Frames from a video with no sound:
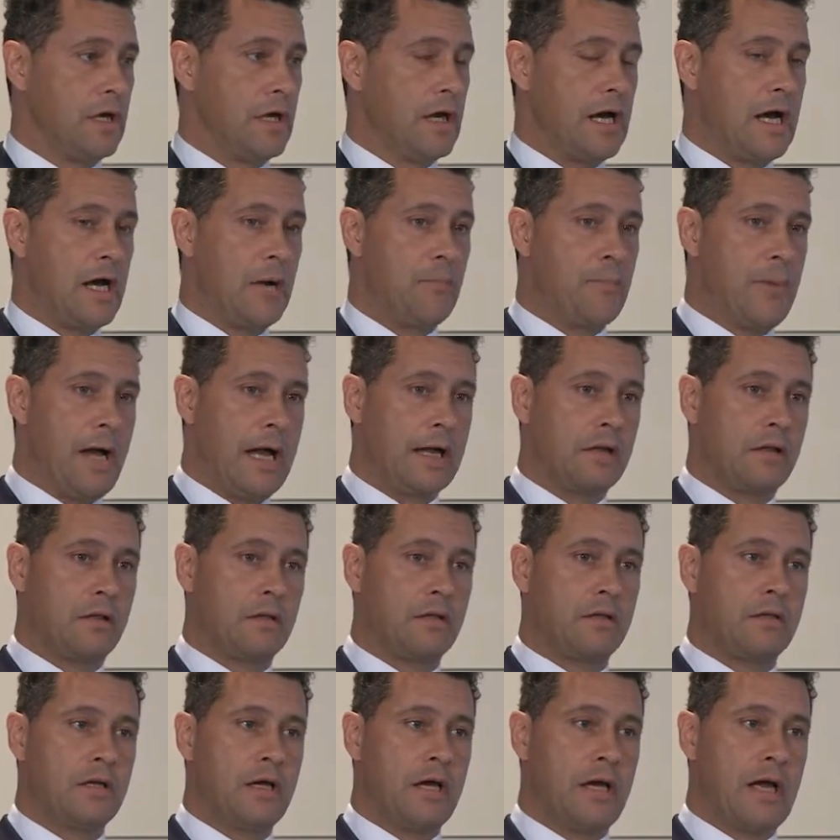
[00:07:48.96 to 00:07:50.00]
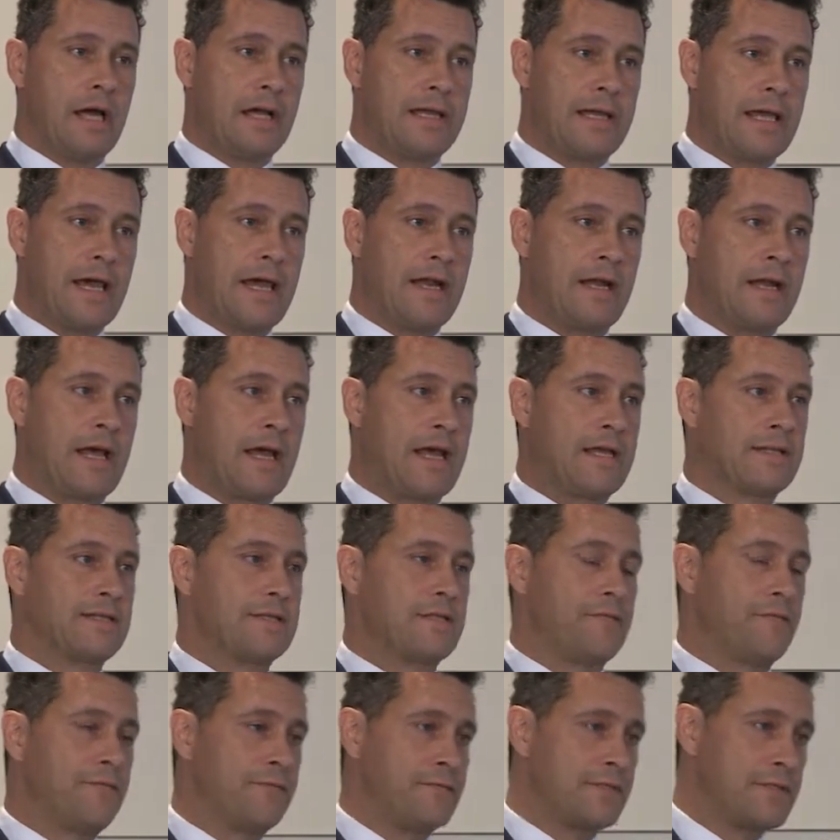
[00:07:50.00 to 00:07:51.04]
Our battle, again, has
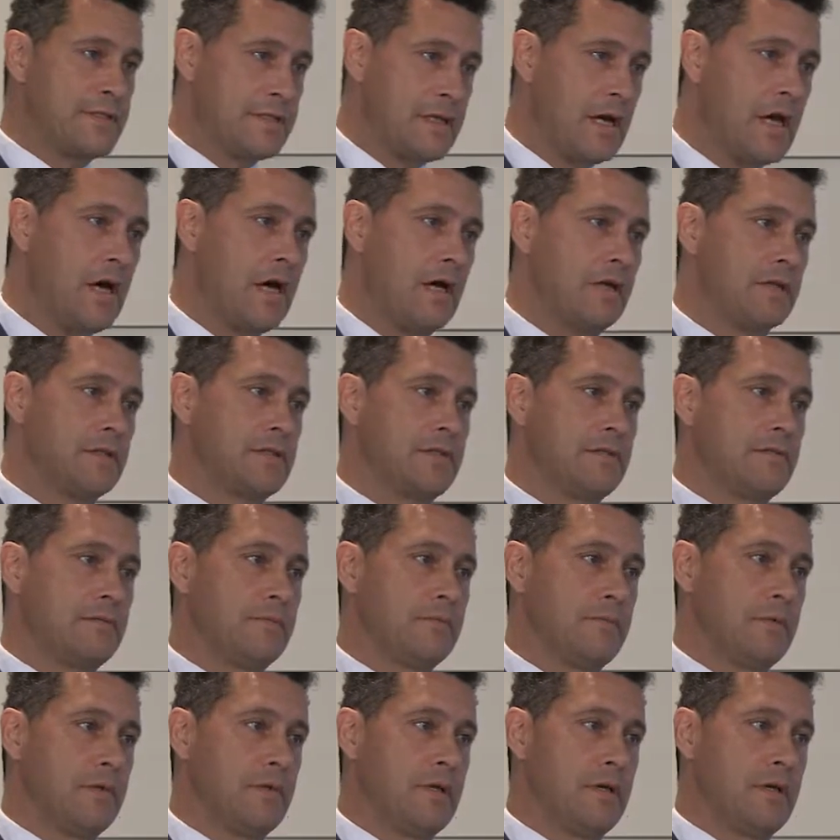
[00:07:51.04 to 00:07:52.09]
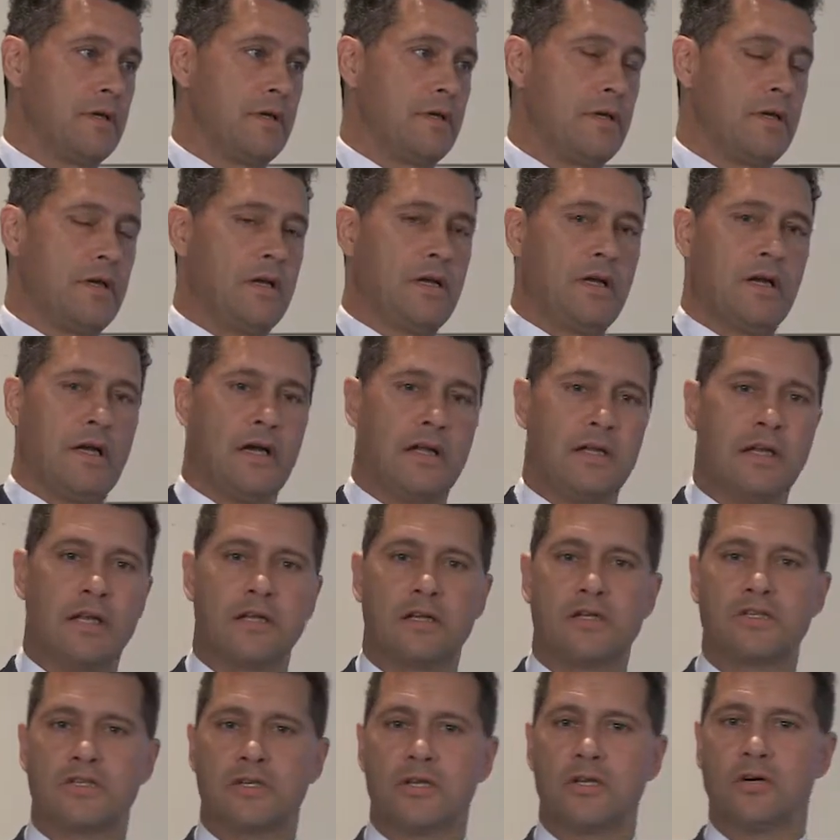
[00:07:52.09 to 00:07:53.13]
to start. And let
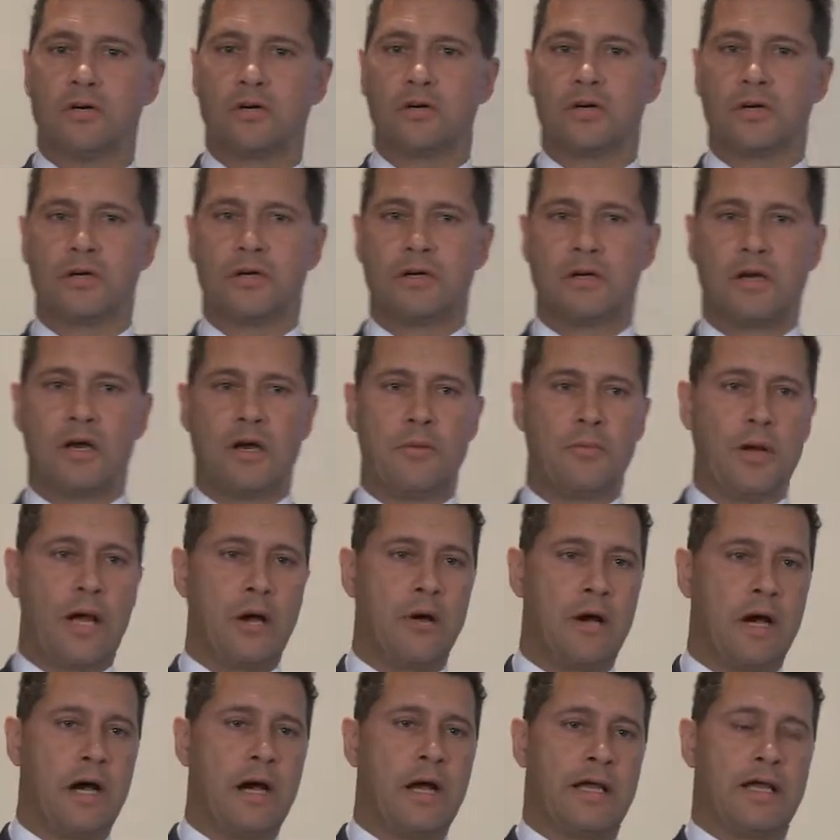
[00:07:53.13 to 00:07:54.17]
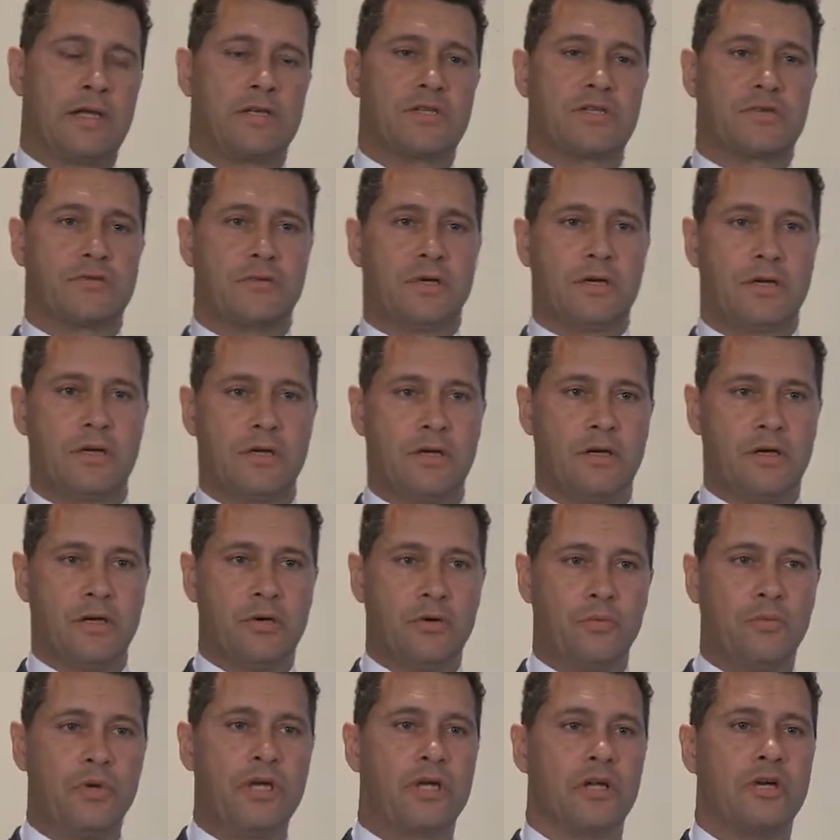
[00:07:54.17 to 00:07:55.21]
us look about our history.
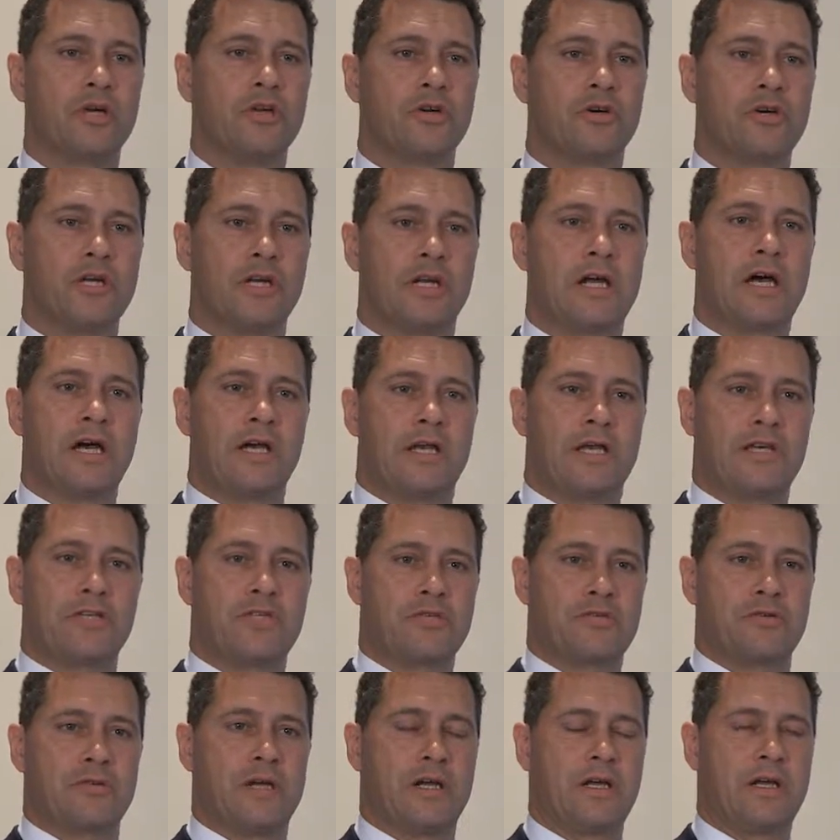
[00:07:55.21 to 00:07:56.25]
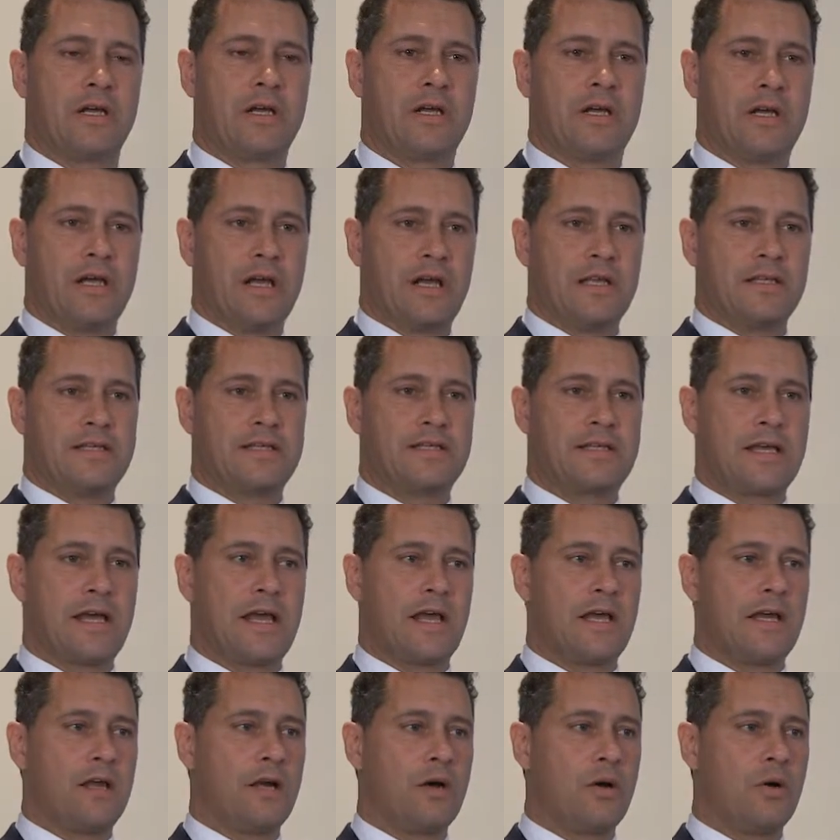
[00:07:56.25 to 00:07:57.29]
We can look in our history and
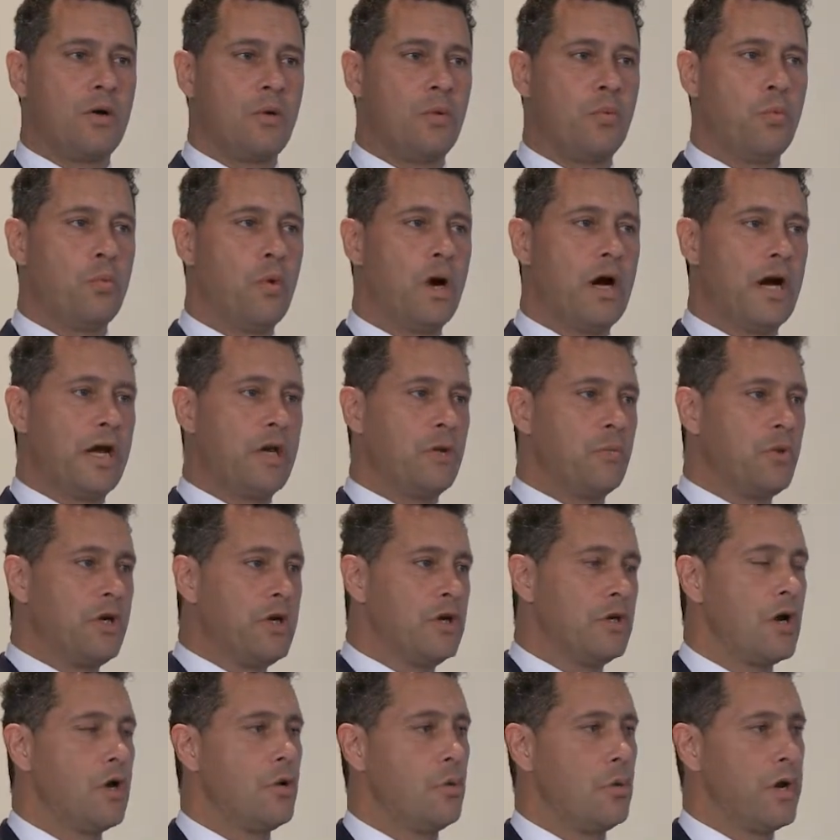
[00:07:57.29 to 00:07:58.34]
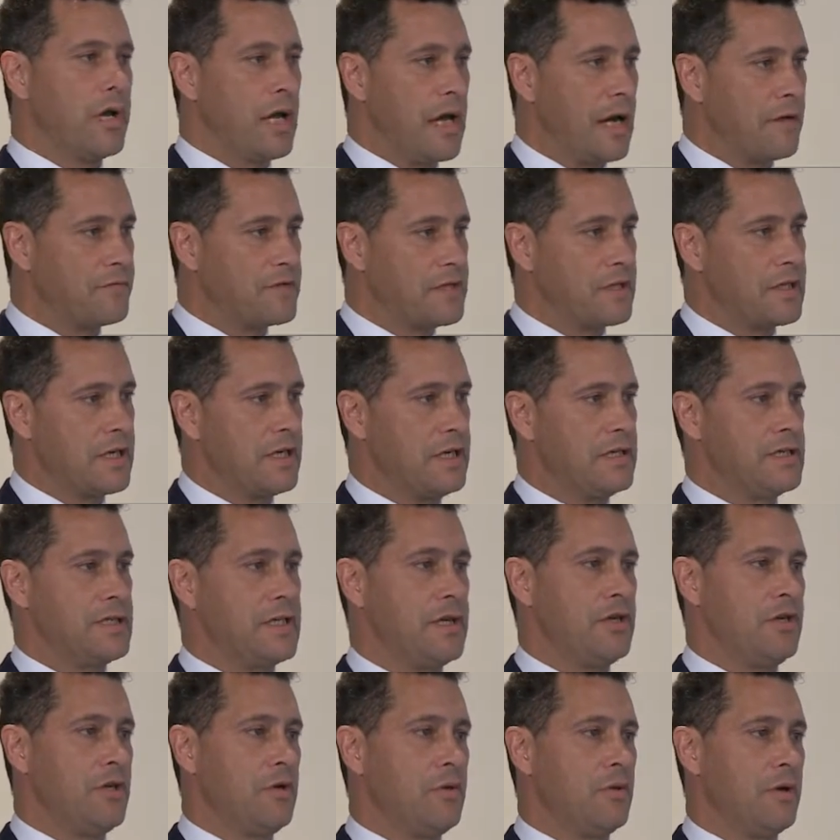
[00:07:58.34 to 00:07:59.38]
say why we know we have to
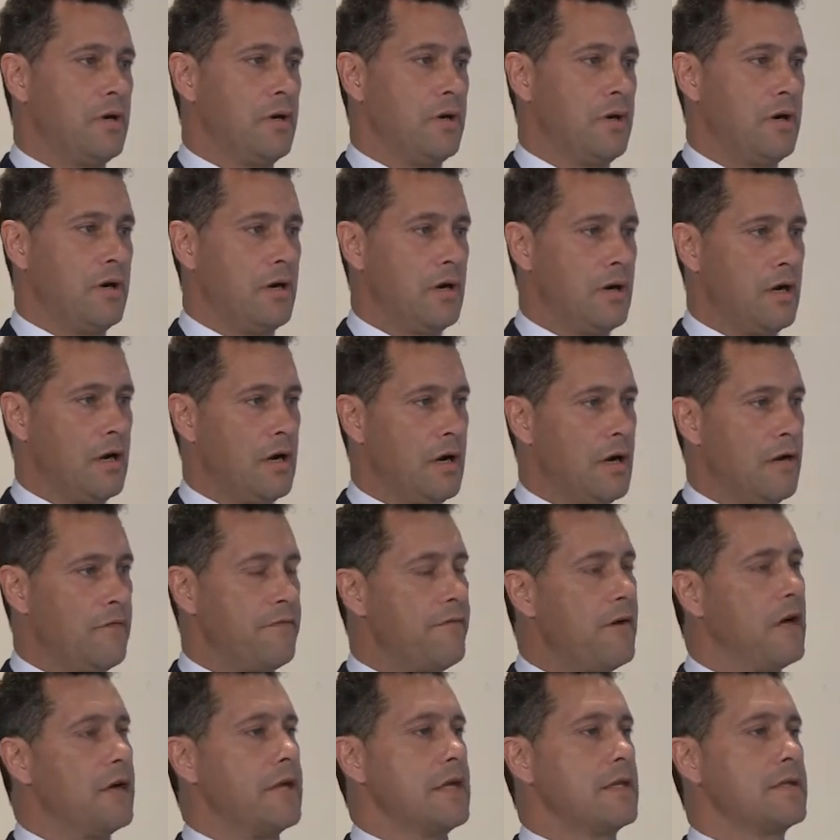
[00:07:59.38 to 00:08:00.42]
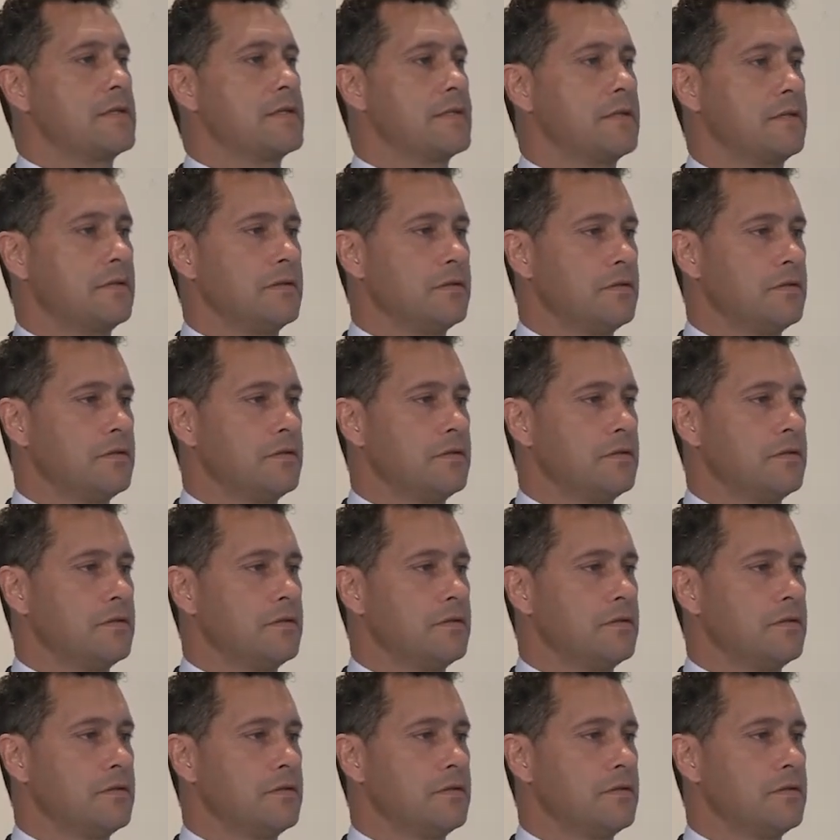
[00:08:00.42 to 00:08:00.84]
continue our fight.